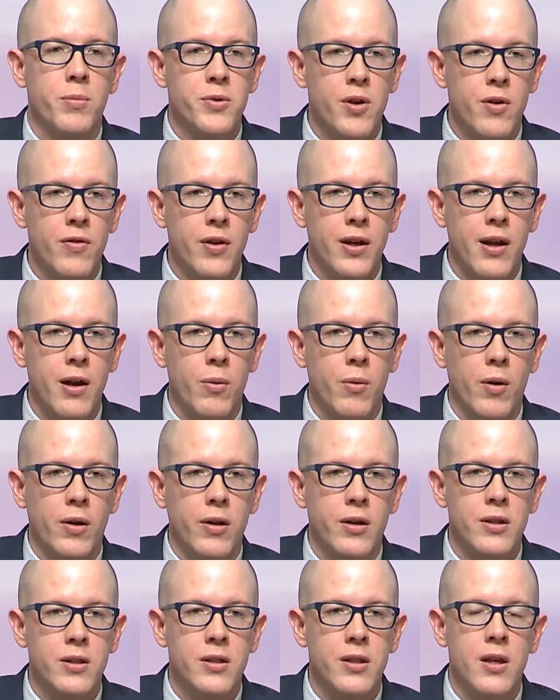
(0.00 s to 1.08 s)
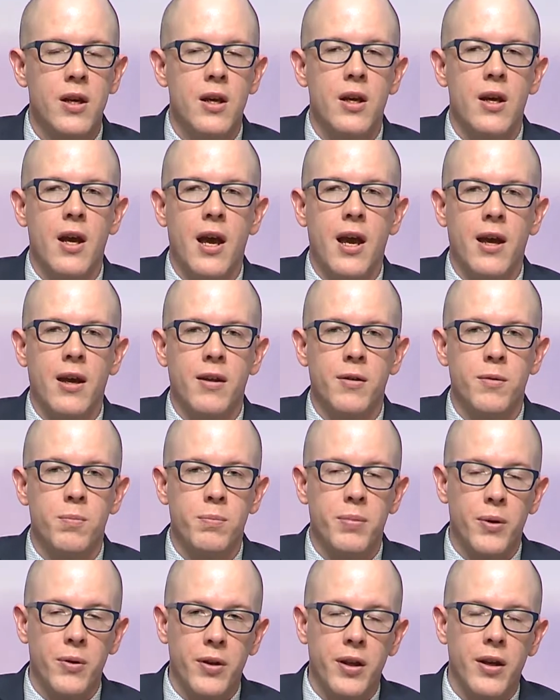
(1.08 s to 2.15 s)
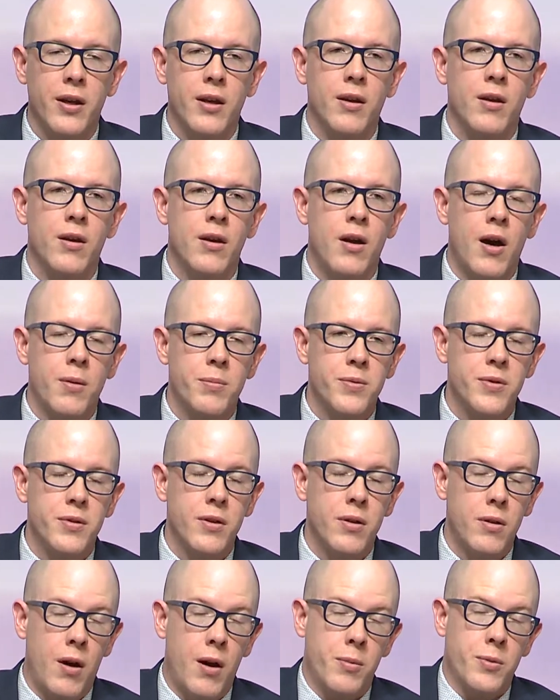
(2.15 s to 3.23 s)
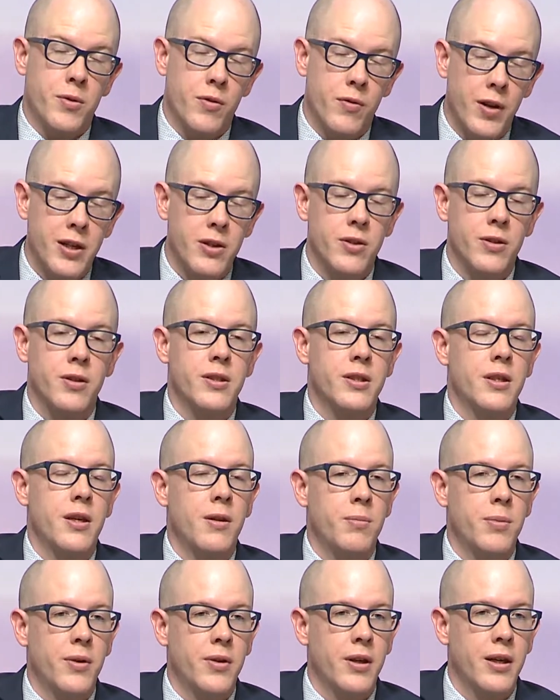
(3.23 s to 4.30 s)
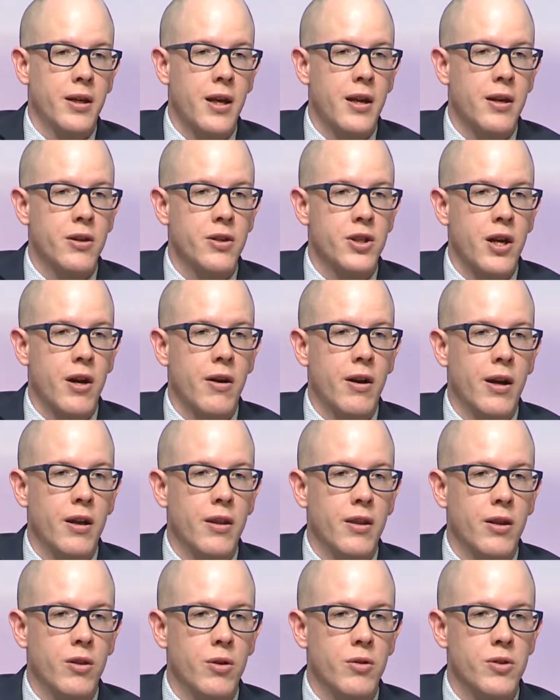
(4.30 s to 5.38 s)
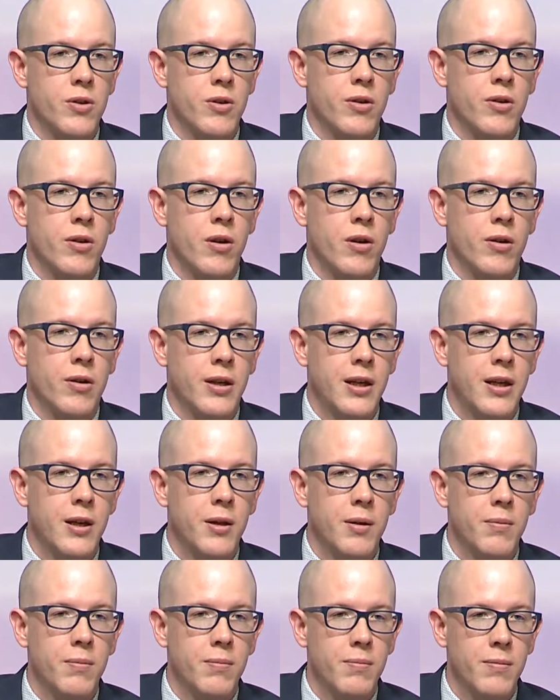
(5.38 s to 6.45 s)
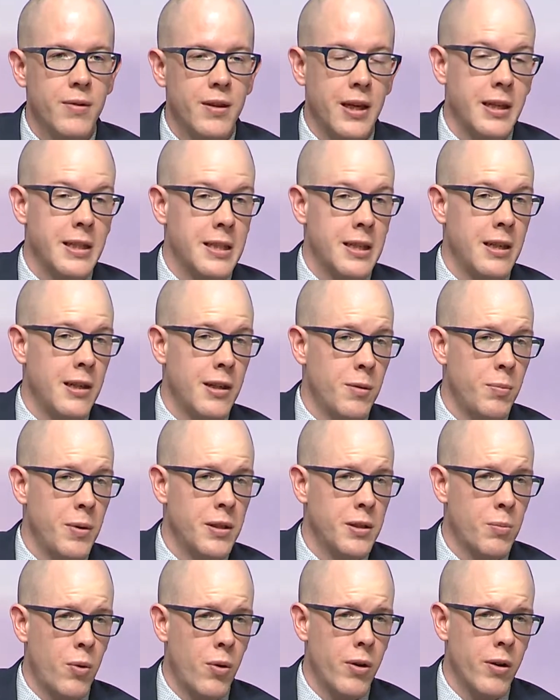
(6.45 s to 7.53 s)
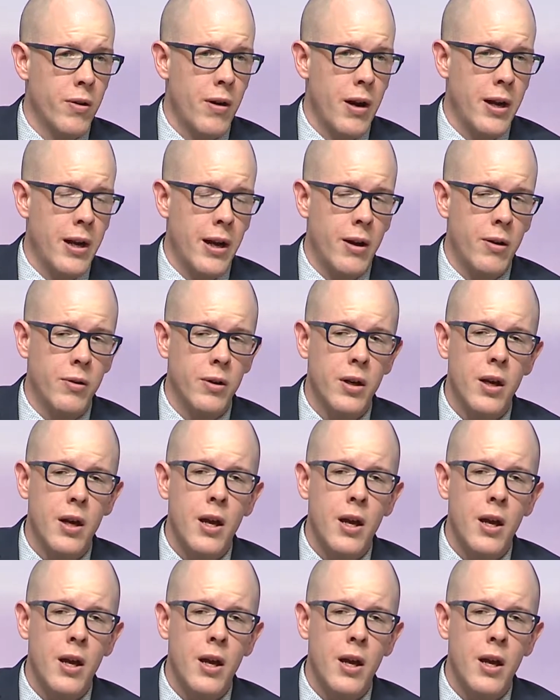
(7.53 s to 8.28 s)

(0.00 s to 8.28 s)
observing networks and building observations and building data sharing. I think those are key things that need to be supported right now.